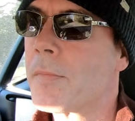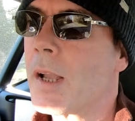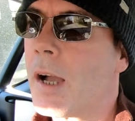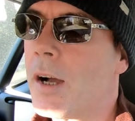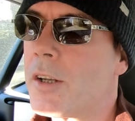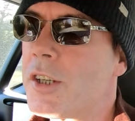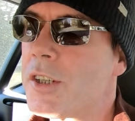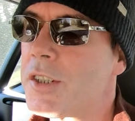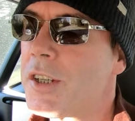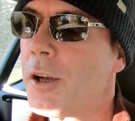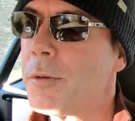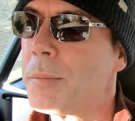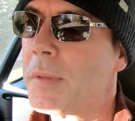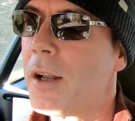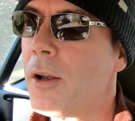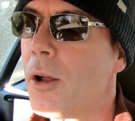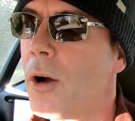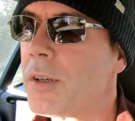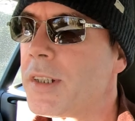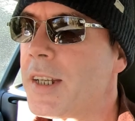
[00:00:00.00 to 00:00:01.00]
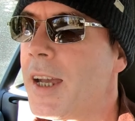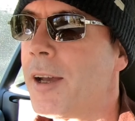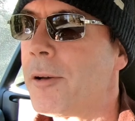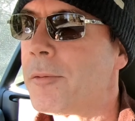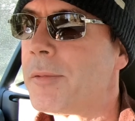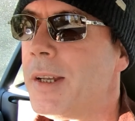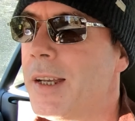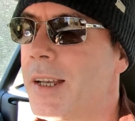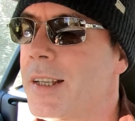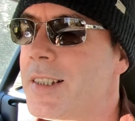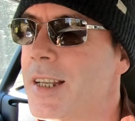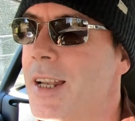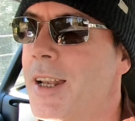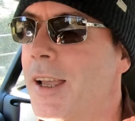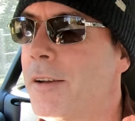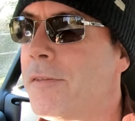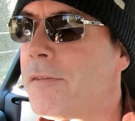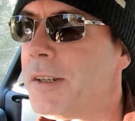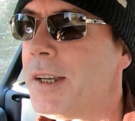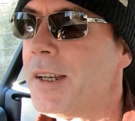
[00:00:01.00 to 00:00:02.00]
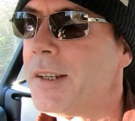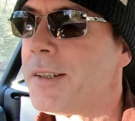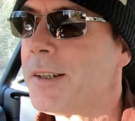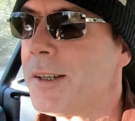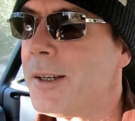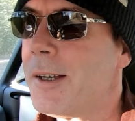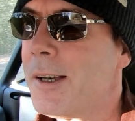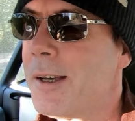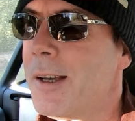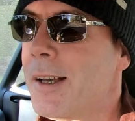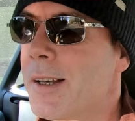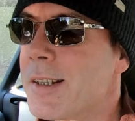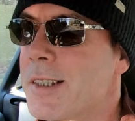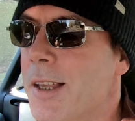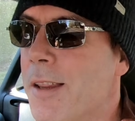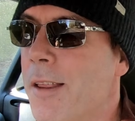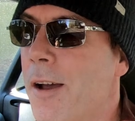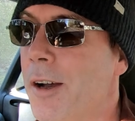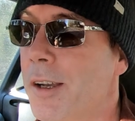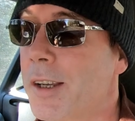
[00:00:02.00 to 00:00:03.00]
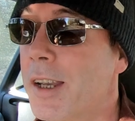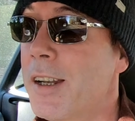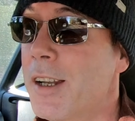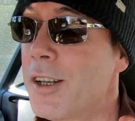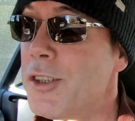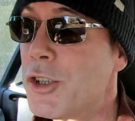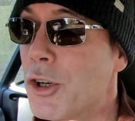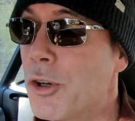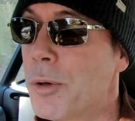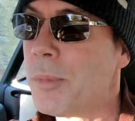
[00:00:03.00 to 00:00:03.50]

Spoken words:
I just hope the lockdown is lifted so that I can enjoy